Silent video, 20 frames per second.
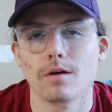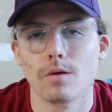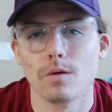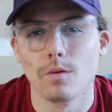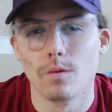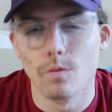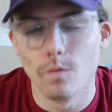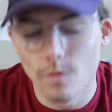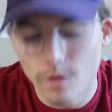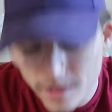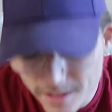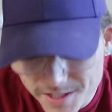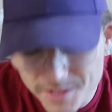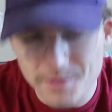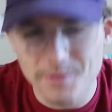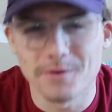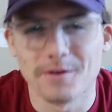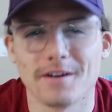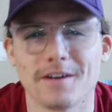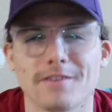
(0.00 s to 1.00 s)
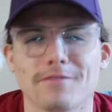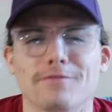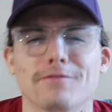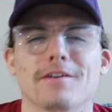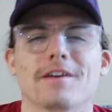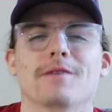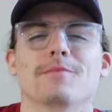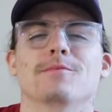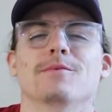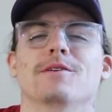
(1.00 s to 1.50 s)
What's going on,
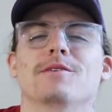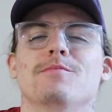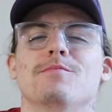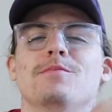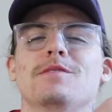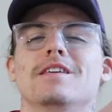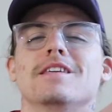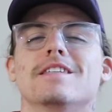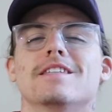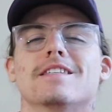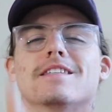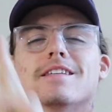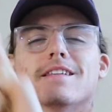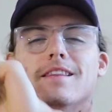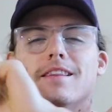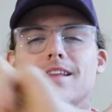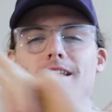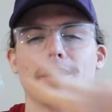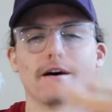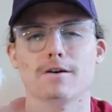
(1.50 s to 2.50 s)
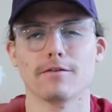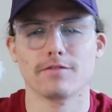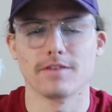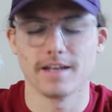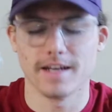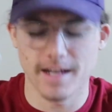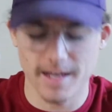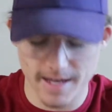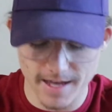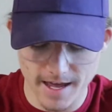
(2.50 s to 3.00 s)
family? Peace, love,
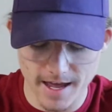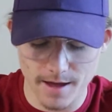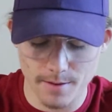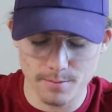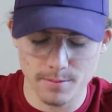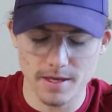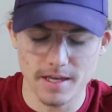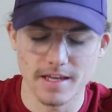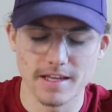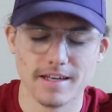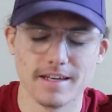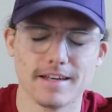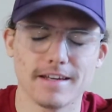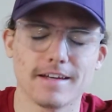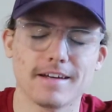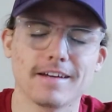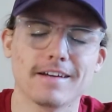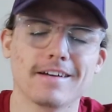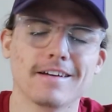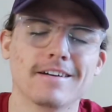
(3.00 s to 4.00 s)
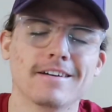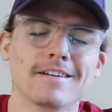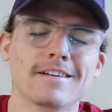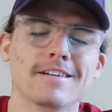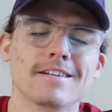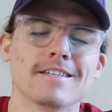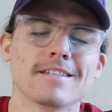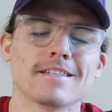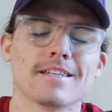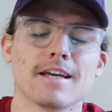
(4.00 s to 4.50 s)
and
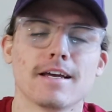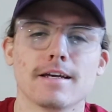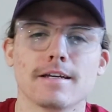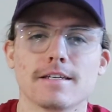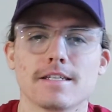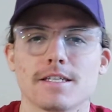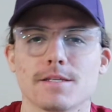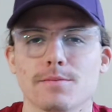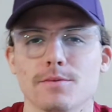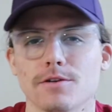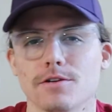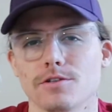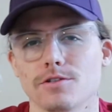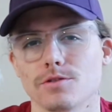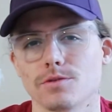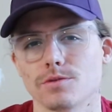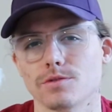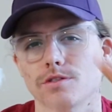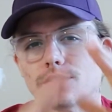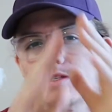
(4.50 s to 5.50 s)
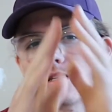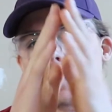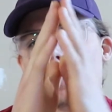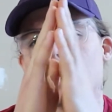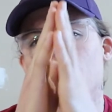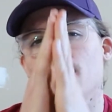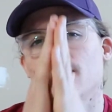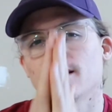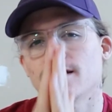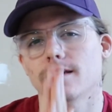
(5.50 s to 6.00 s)
happiness. Spiritual
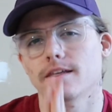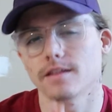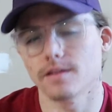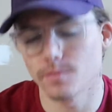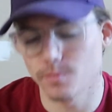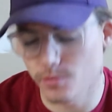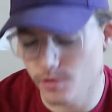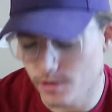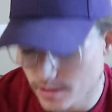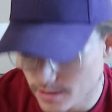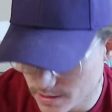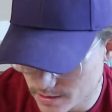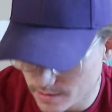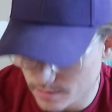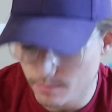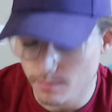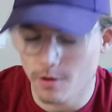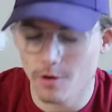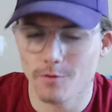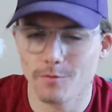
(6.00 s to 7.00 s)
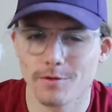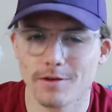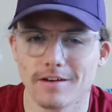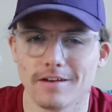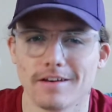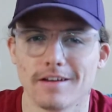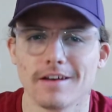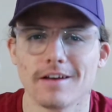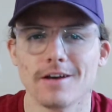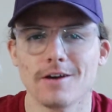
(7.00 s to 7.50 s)
Scott in the present moment
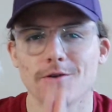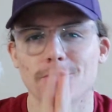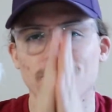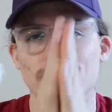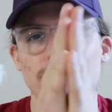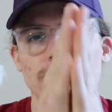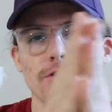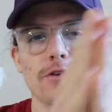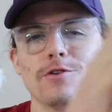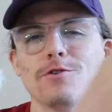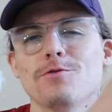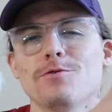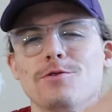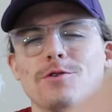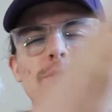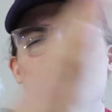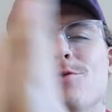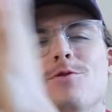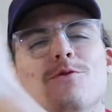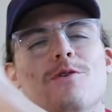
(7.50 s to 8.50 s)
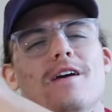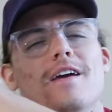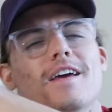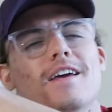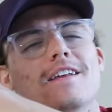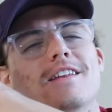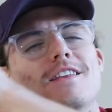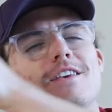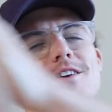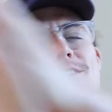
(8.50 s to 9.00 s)
with you,
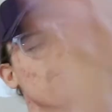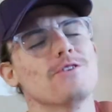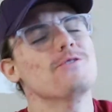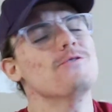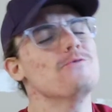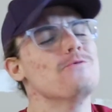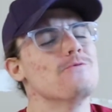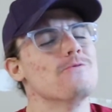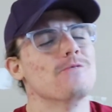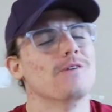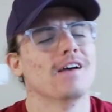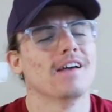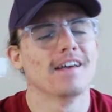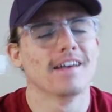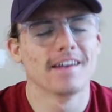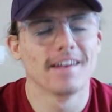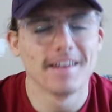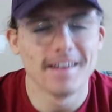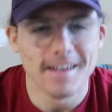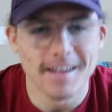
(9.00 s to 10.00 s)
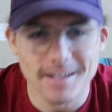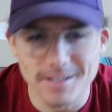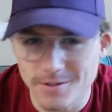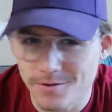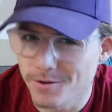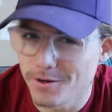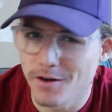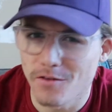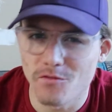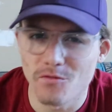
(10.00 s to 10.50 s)
and you. How's it
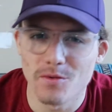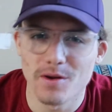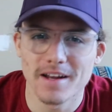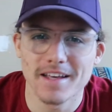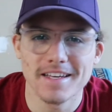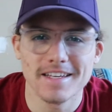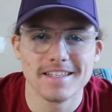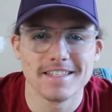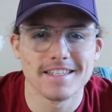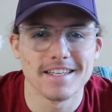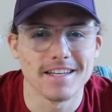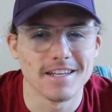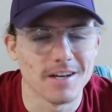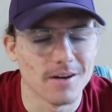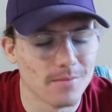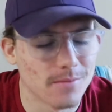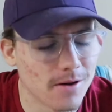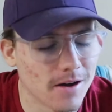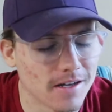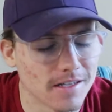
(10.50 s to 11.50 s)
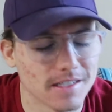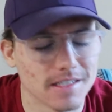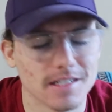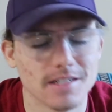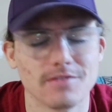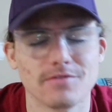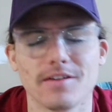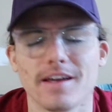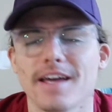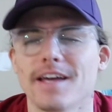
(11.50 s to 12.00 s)
going, everybody? Sending out
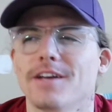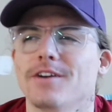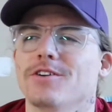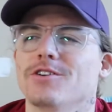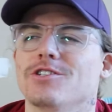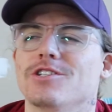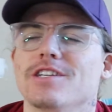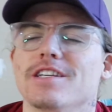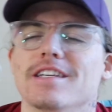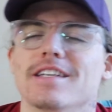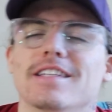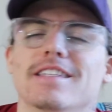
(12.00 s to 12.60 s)
positive energy.